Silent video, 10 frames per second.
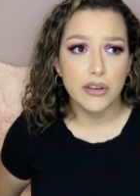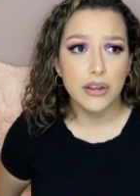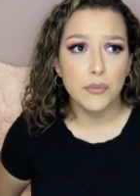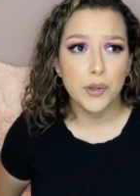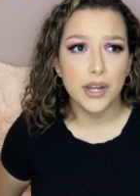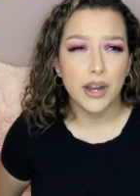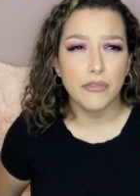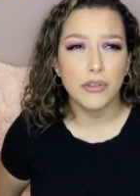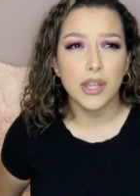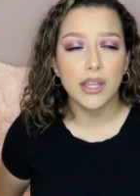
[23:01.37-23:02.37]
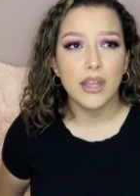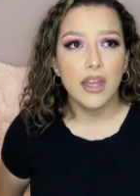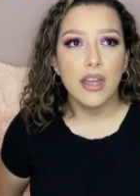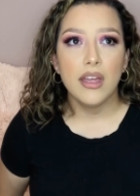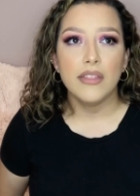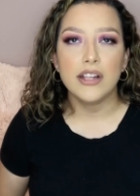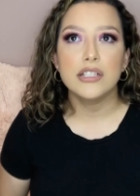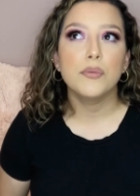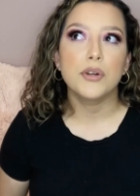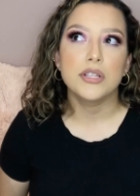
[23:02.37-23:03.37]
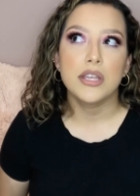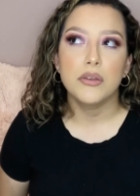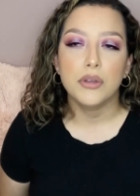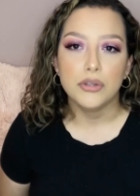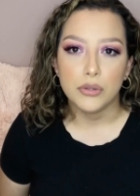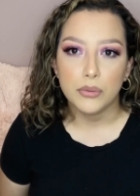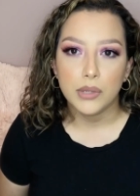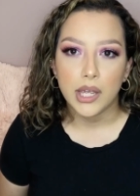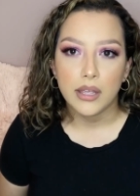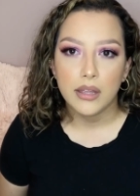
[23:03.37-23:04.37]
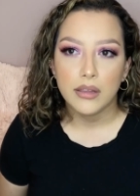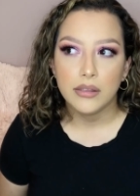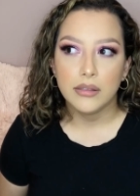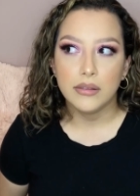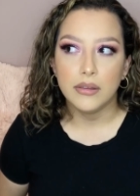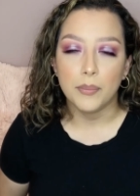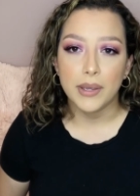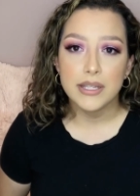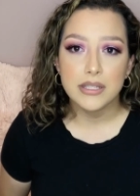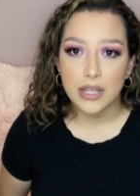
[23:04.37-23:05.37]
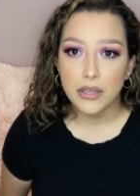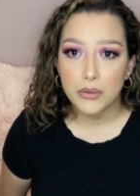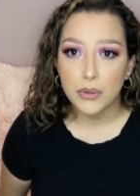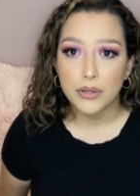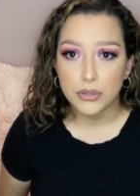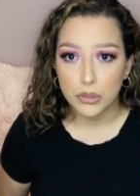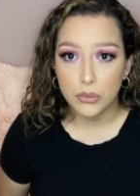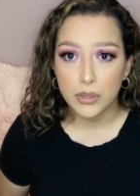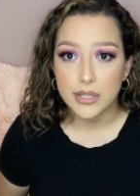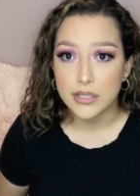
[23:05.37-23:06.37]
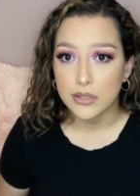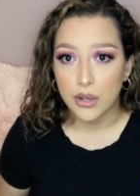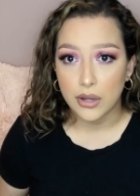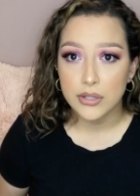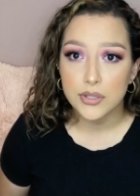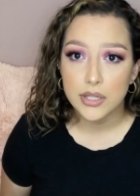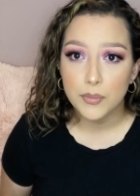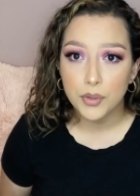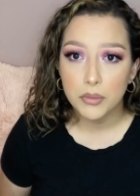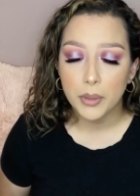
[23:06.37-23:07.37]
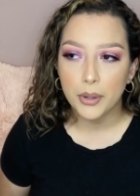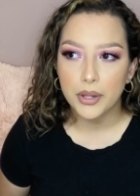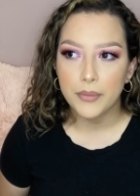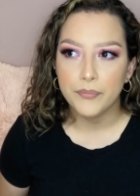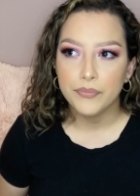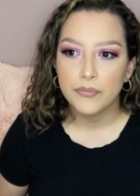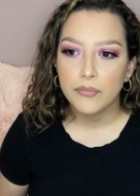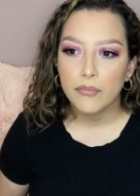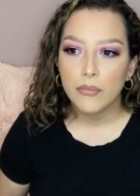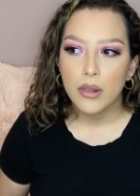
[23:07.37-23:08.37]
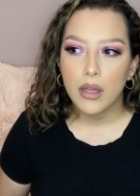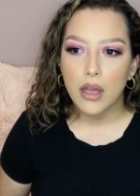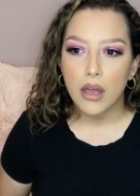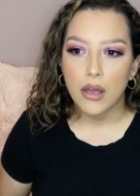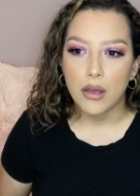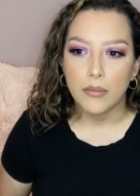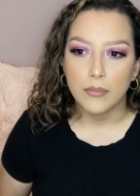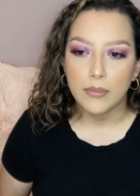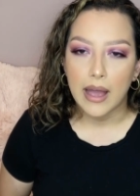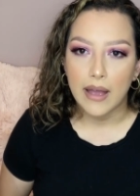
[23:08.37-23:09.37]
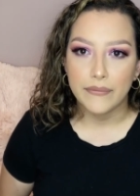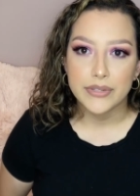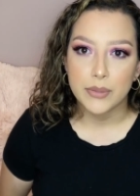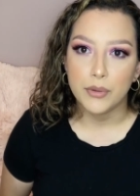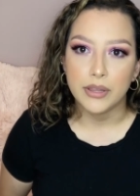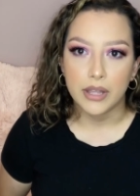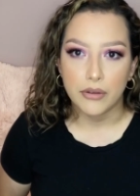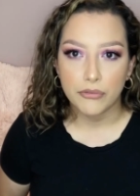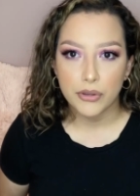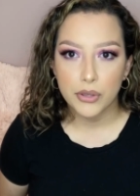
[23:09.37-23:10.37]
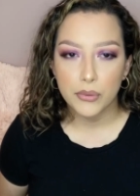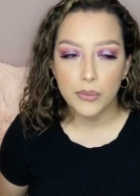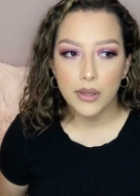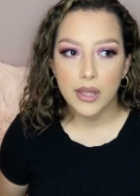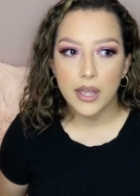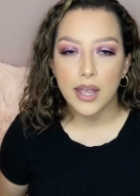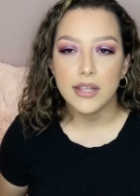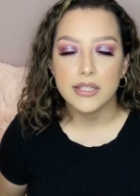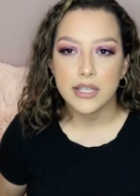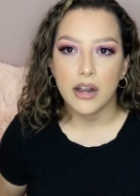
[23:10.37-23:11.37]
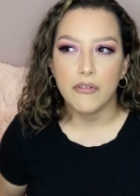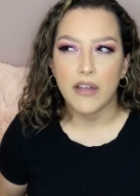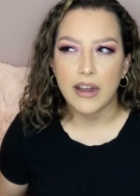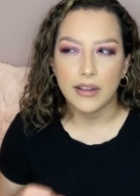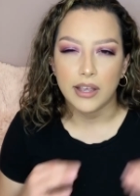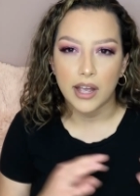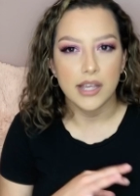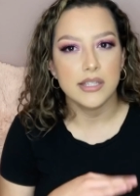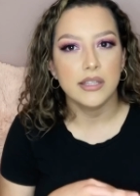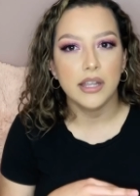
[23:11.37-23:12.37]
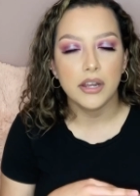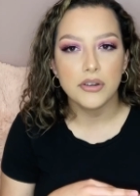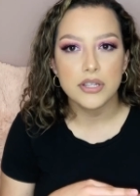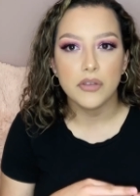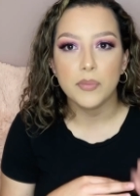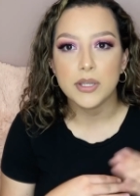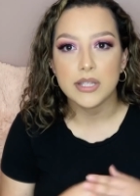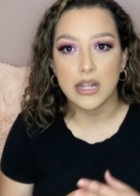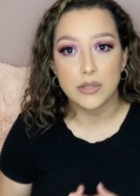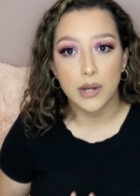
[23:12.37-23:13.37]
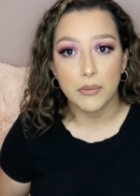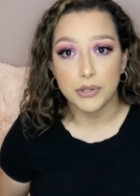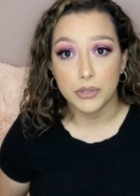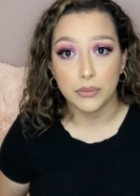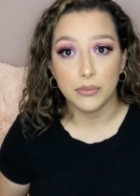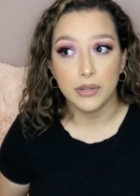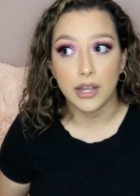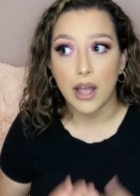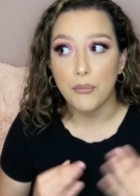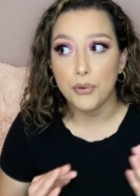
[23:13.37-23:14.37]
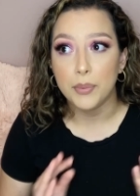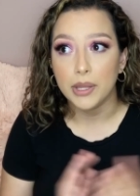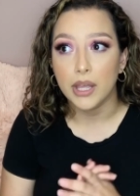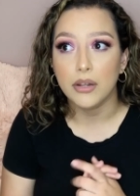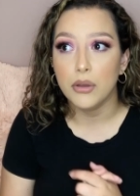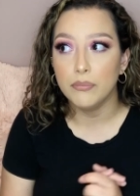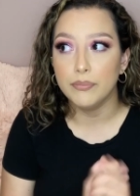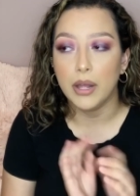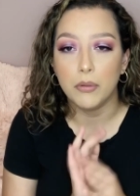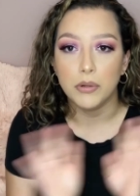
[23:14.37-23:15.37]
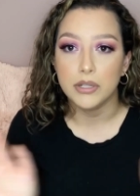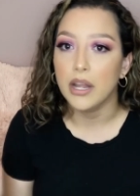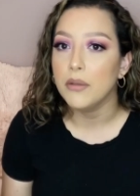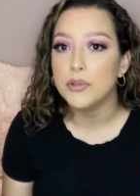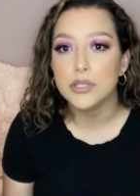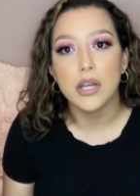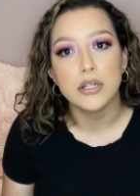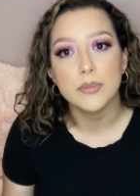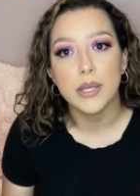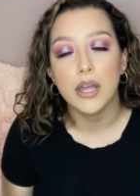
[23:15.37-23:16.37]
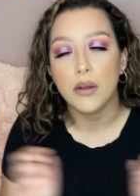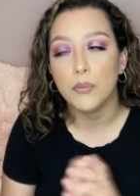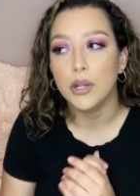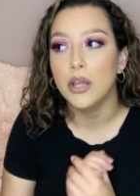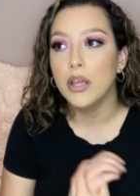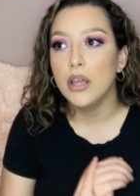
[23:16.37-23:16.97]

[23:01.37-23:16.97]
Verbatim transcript: anyone and i feel like that's the worst thing you can do like the best thing you can do is talk to someone about it um, have someone there for you instead of kind of like isolating yourself because that's what I would do. Like I would be like, no, I don't want anyone to talk to me. I don't want to